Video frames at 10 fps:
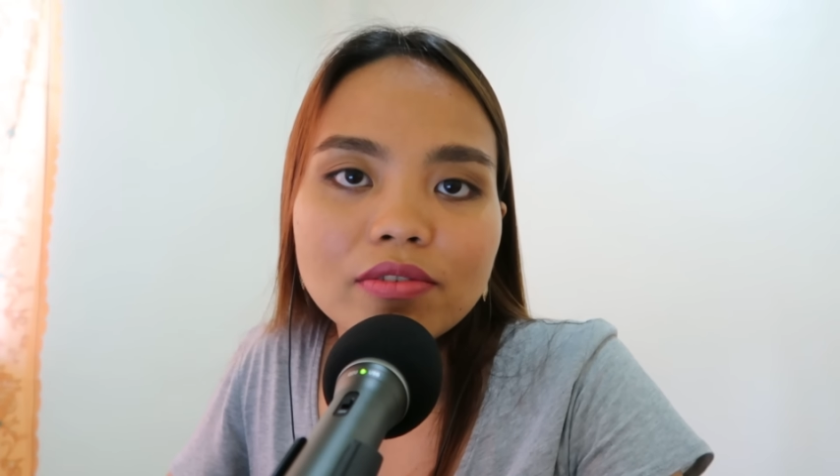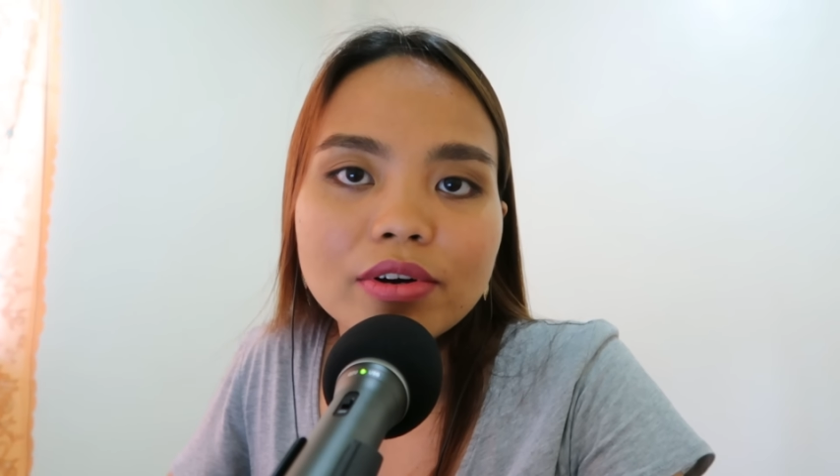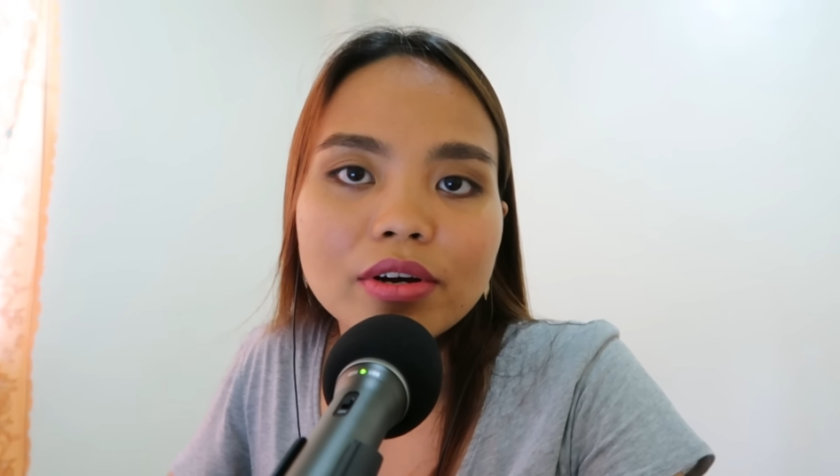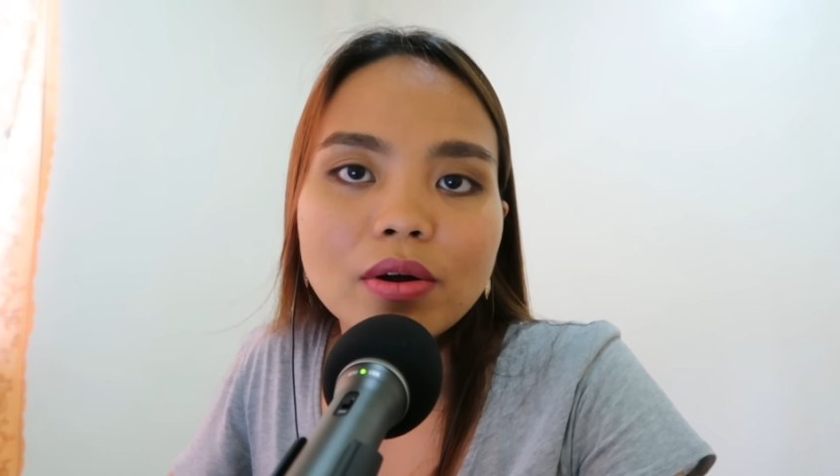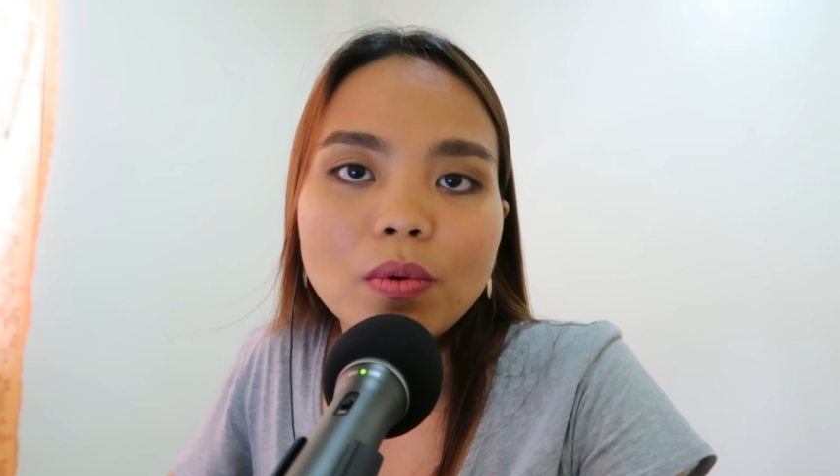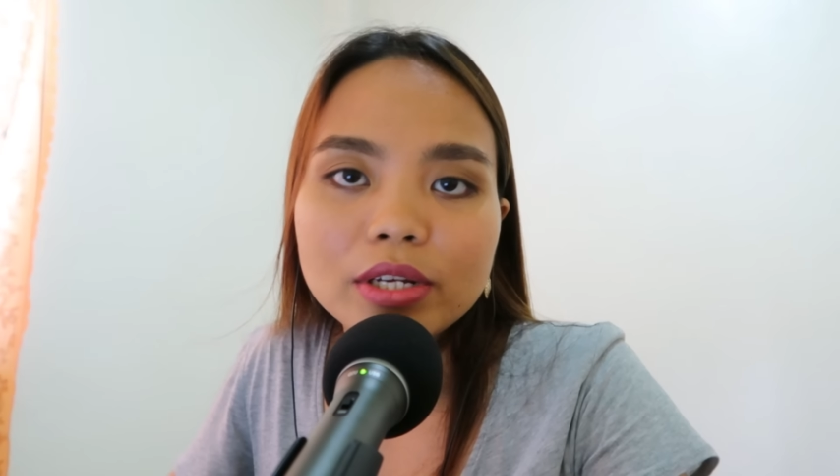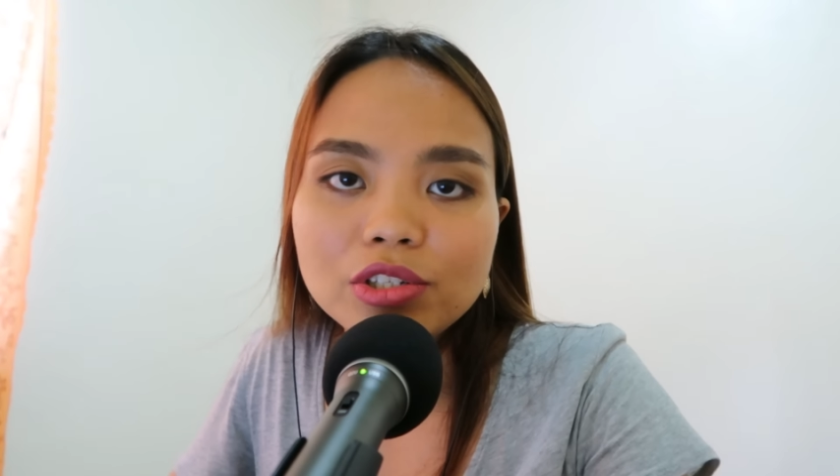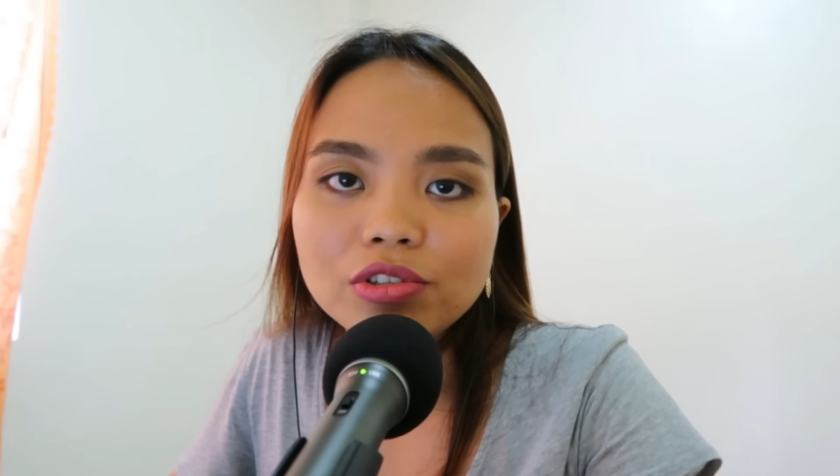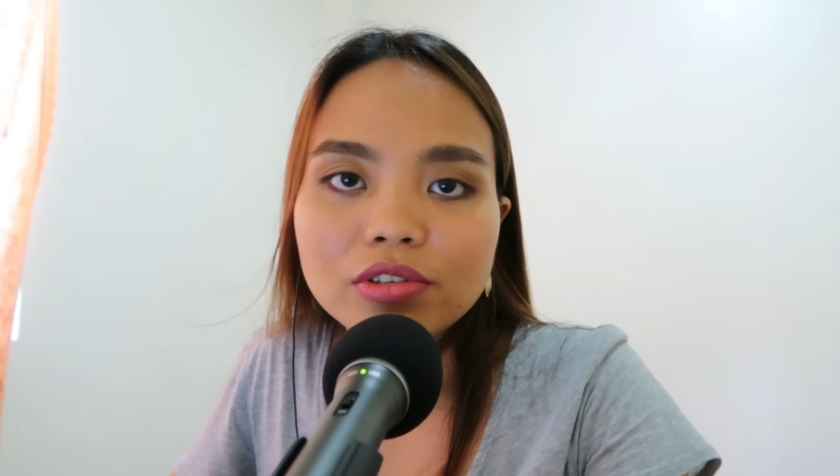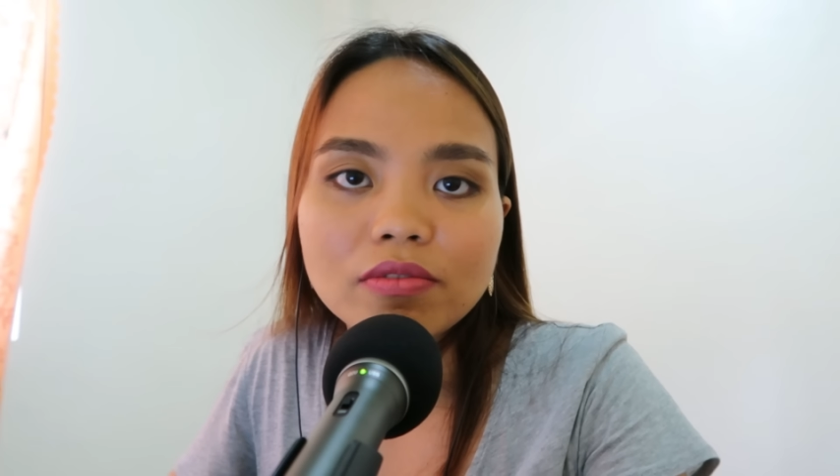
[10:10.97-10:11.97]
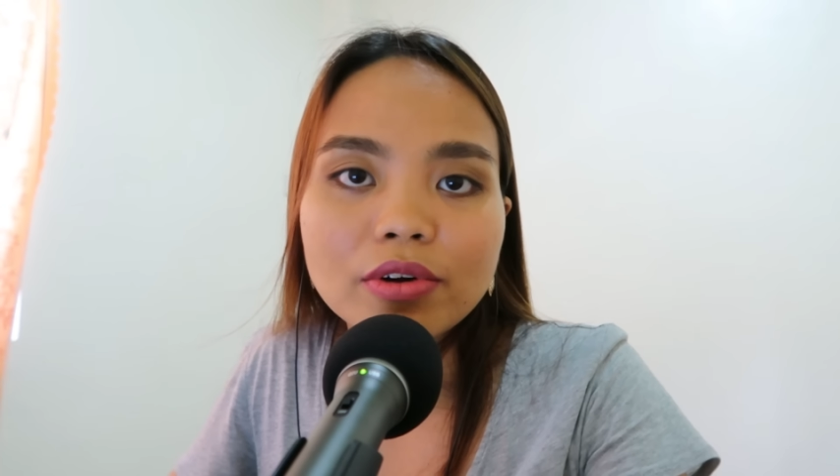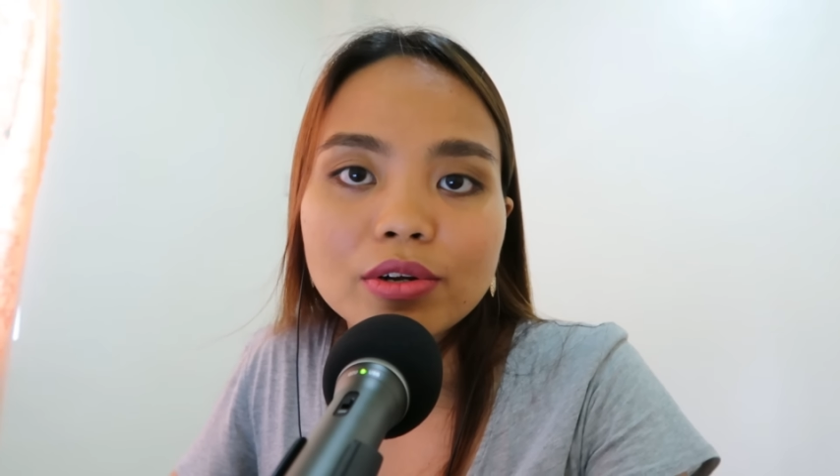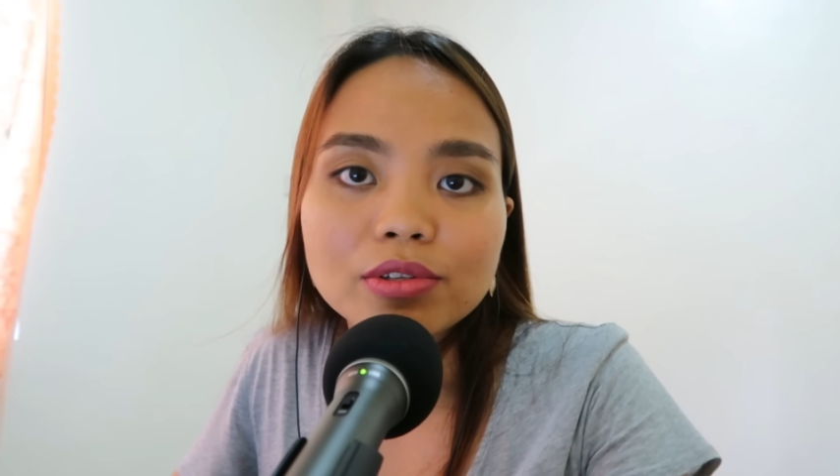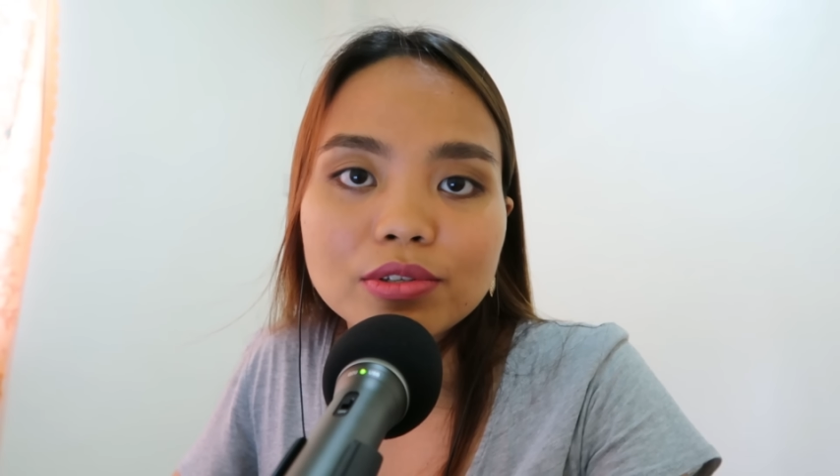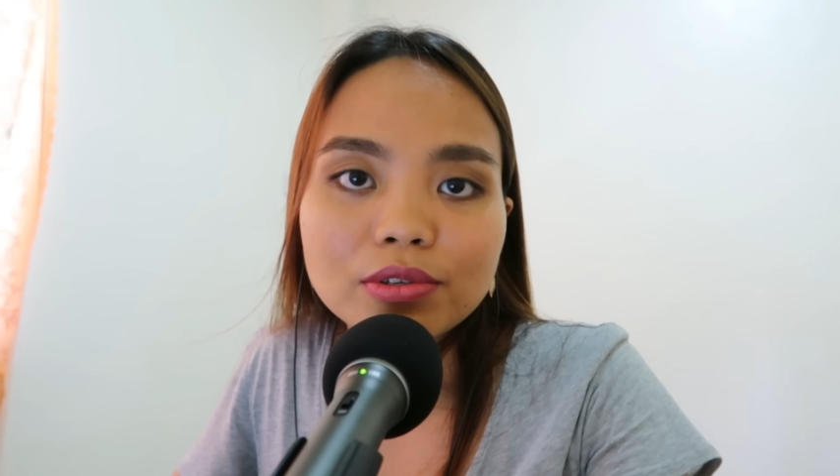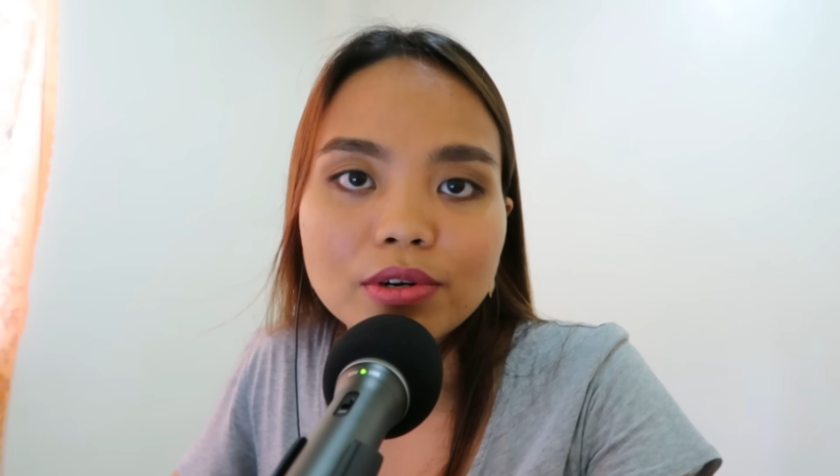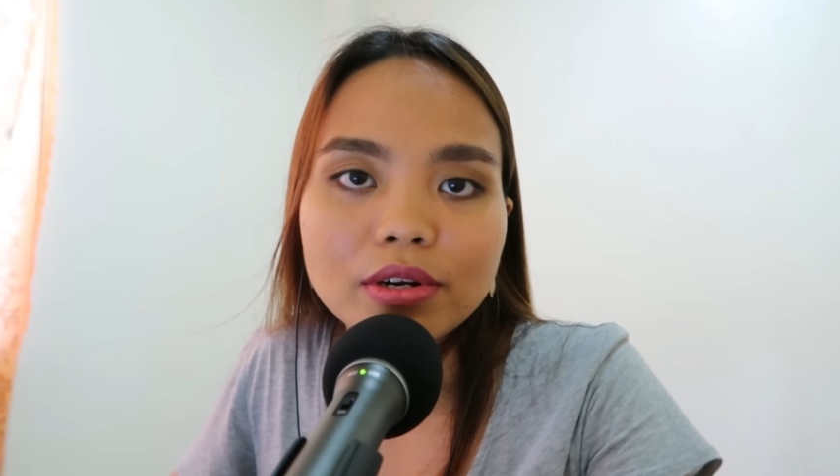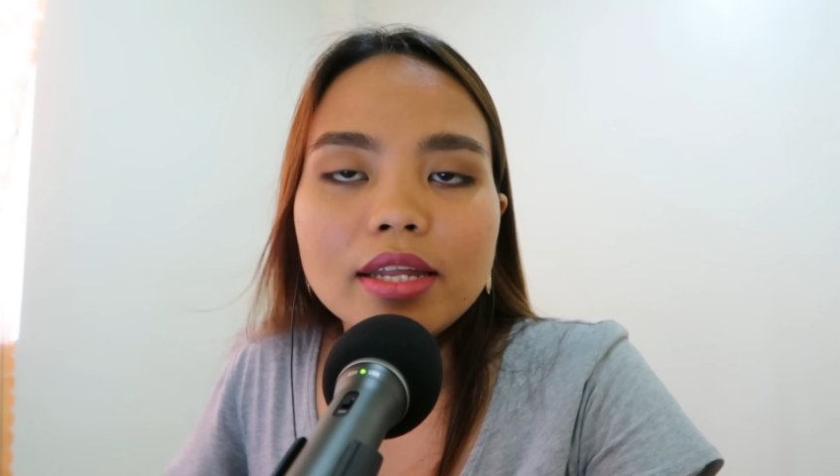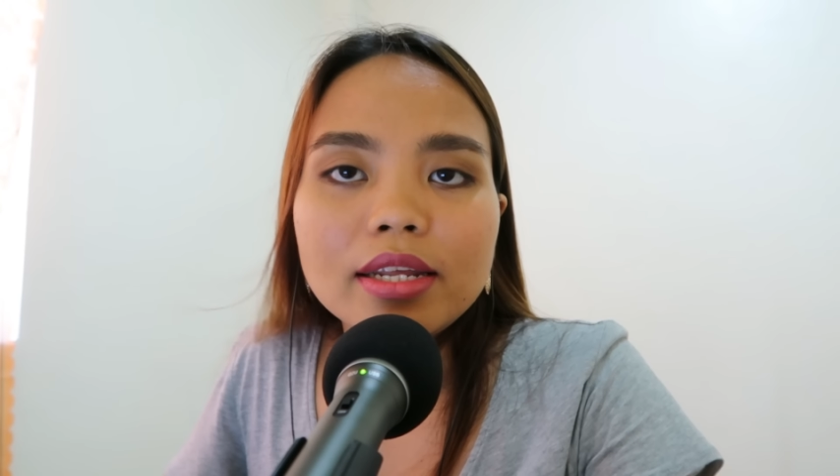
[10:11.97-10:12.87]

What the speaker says: of her question, of her concern.